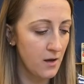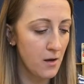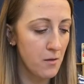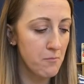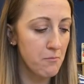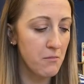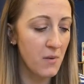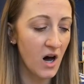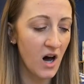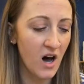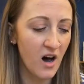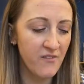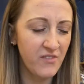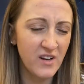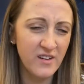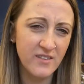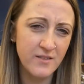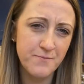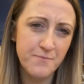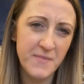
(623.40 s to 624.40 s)

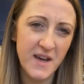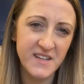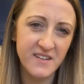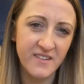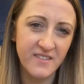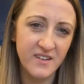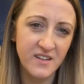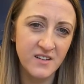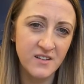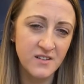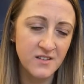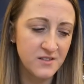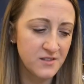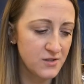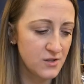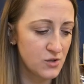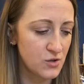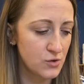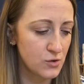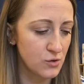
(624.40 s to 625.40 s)
Marvellous medicine,
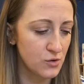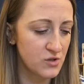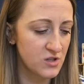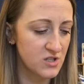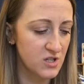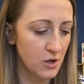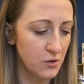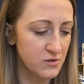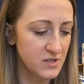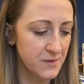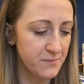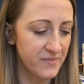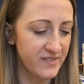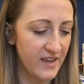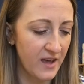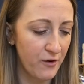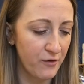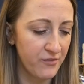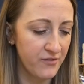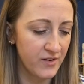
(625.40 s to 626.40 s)
George told
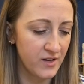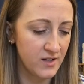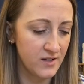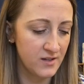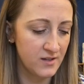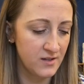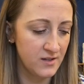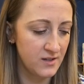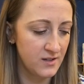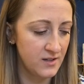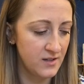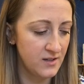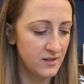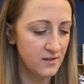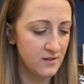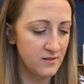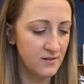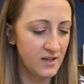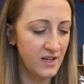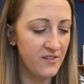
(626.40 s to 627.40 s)
himself.
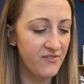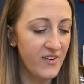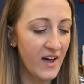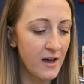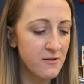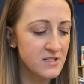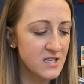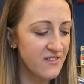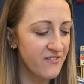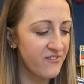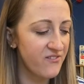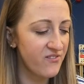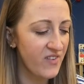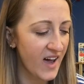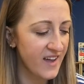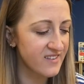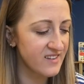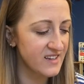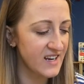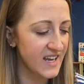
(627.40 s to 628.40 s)
He found it
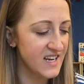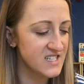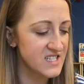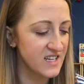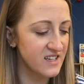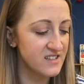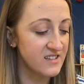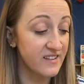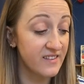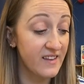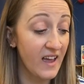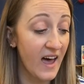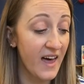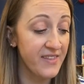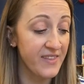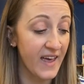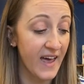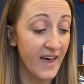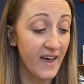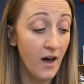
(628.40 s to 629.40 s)
fascinating to stand
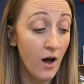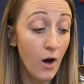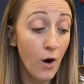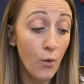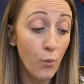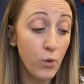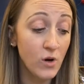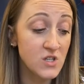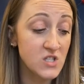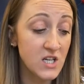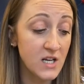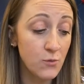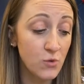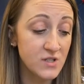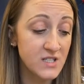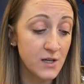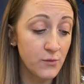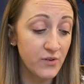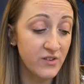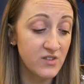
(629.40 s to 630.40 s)
there, watching
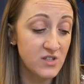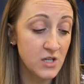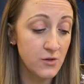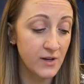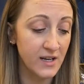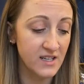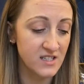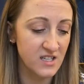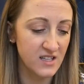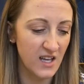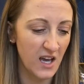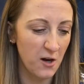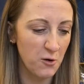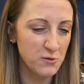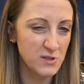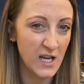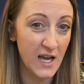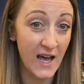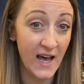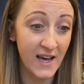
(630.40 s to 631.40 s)
what it was doing to the old
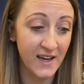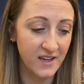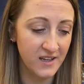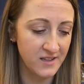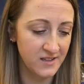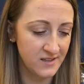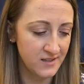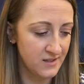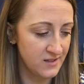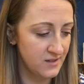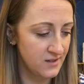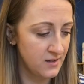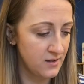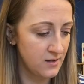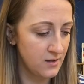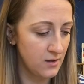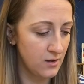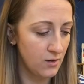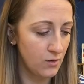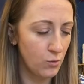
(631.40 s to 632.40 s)
hag.
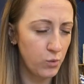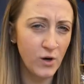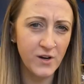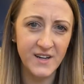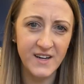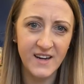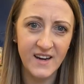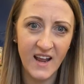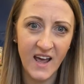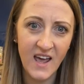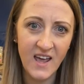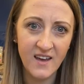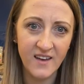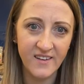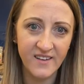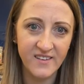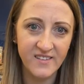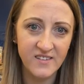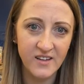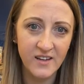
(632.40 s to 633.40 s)
What
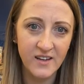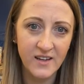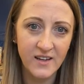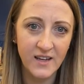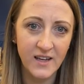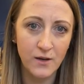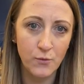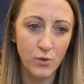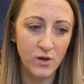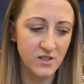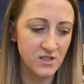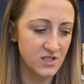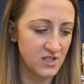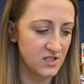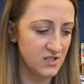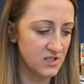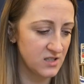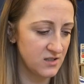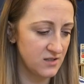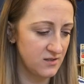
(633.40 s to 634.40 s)
next? He
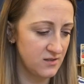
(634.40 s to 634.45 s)
wondered.